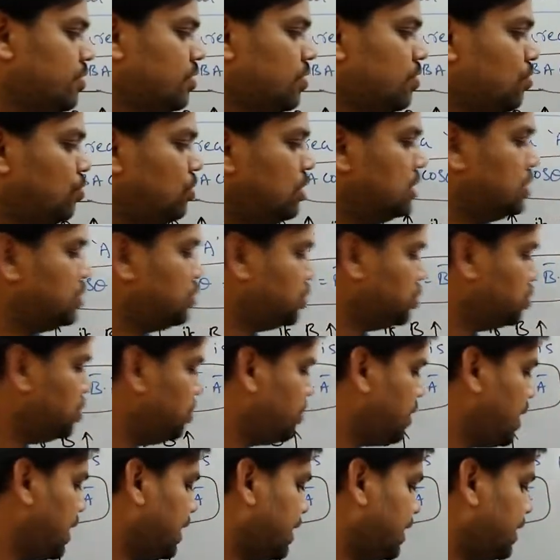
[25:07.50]
Only 2
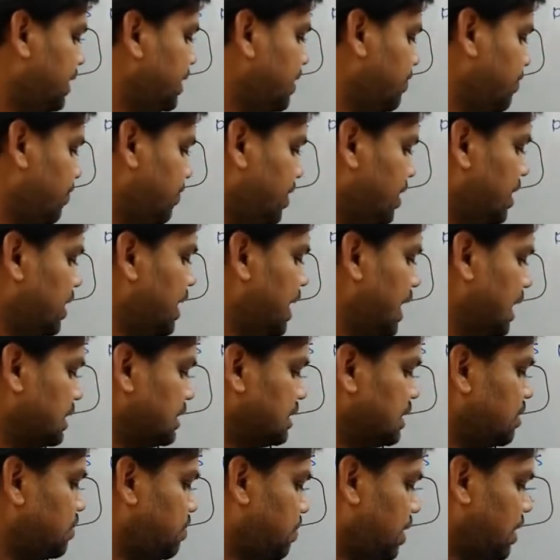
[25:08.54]
magnetic field lines
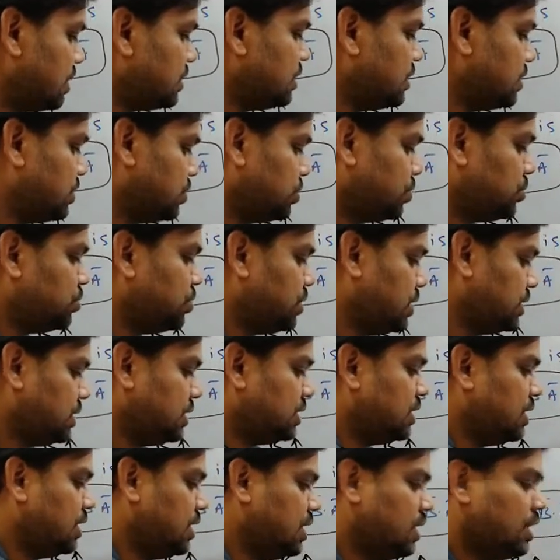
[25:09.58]
are passing through this
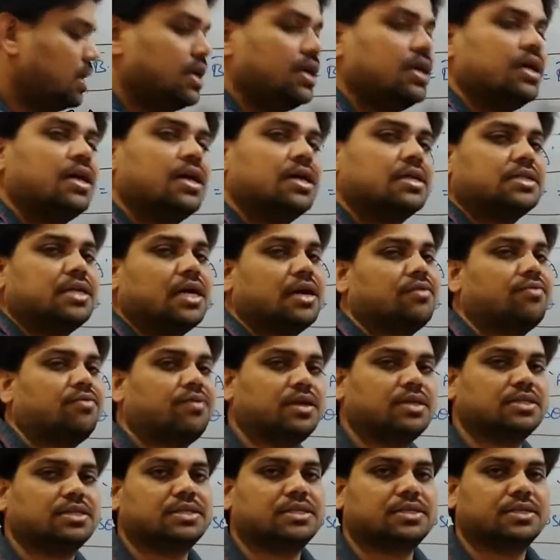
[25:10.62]

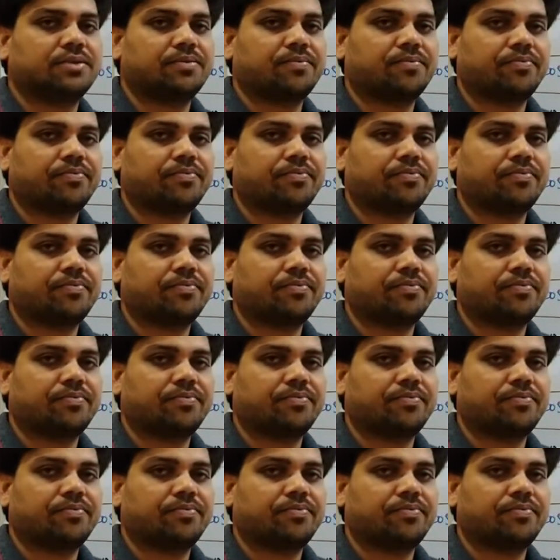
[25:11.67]
surface.